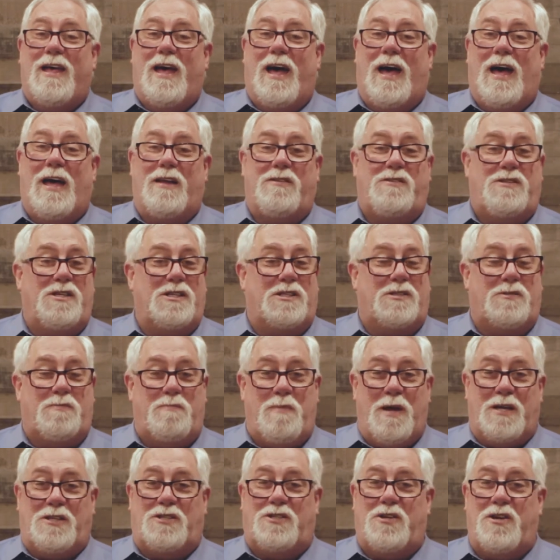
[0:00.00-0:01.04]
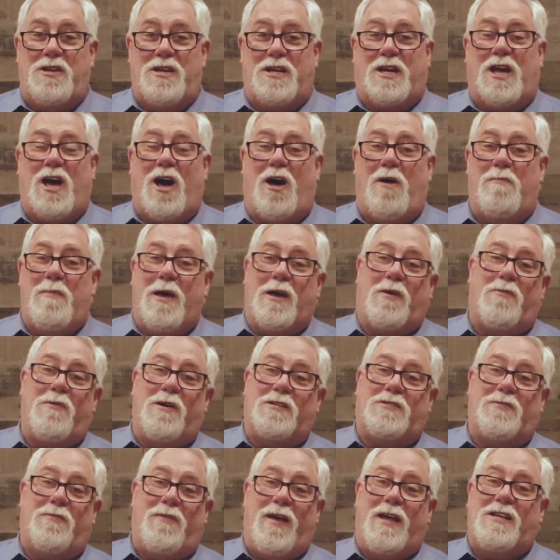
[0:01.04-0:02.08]
Uh, just make sure you call, make a
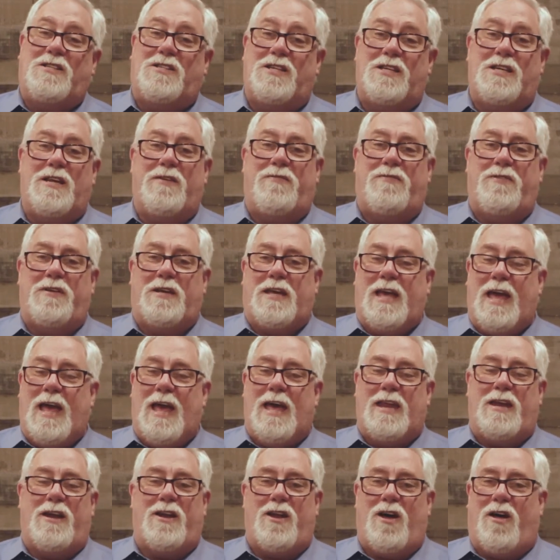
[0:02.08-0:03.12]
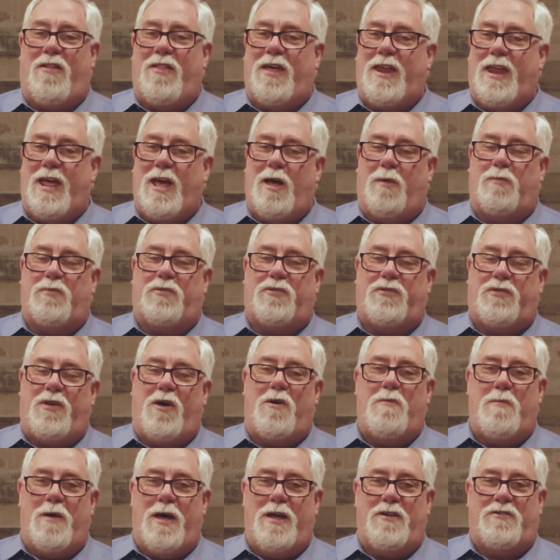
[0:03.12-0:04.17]
reservation if you can at all. That helps
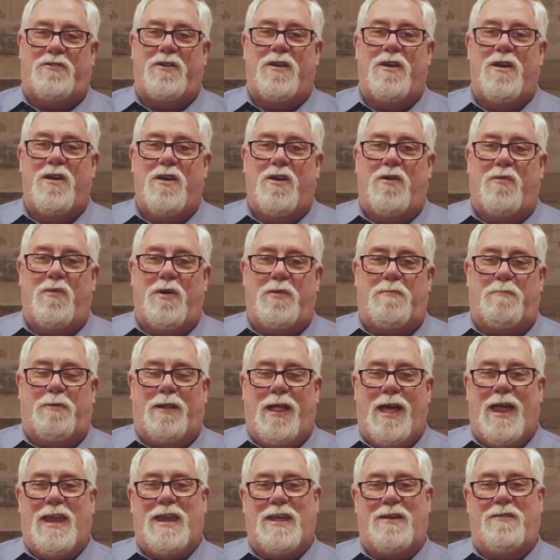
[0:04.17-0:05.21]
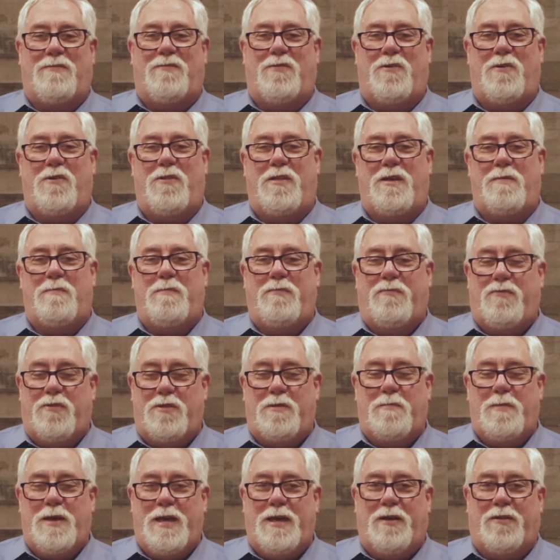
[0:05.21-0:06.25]
so much with planning for the for
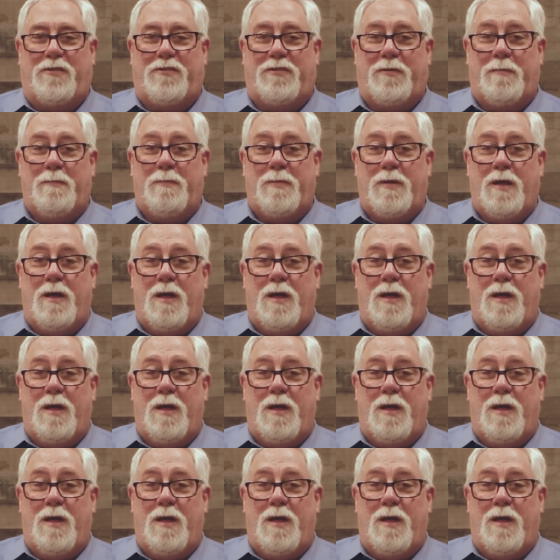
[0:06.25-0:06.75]
the meals.